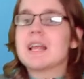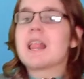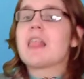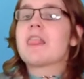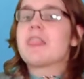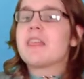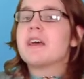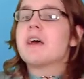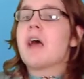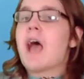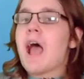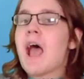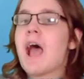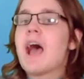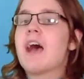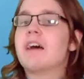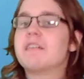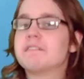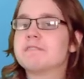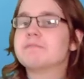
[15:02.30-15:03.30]
that
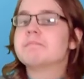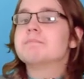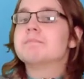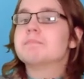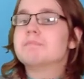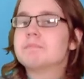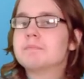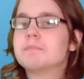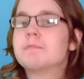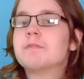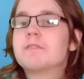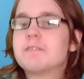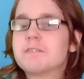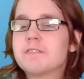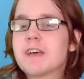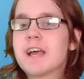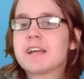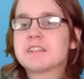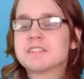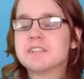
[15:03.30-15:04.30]
have
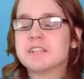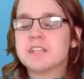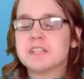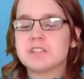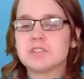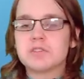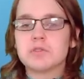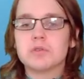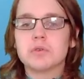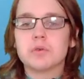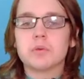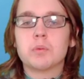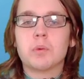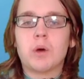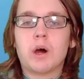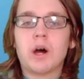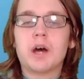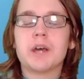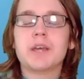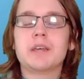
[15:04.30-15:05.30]
factored into
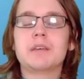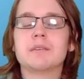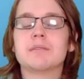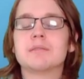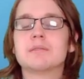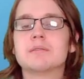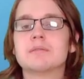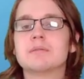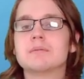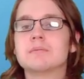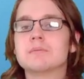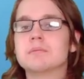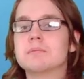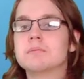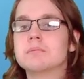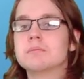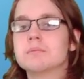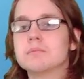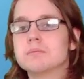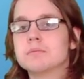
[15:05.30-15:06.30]
why
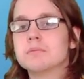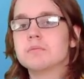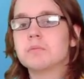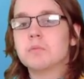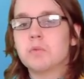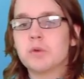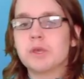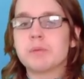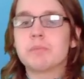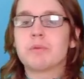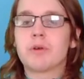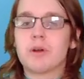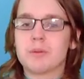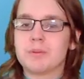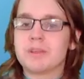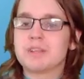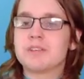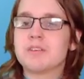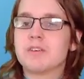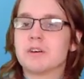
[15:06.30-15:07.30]
we
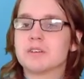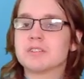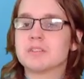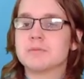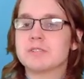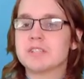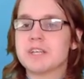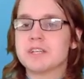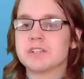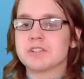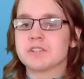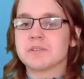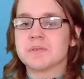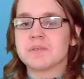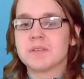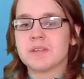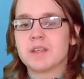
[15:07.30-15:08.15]
probably got some attention.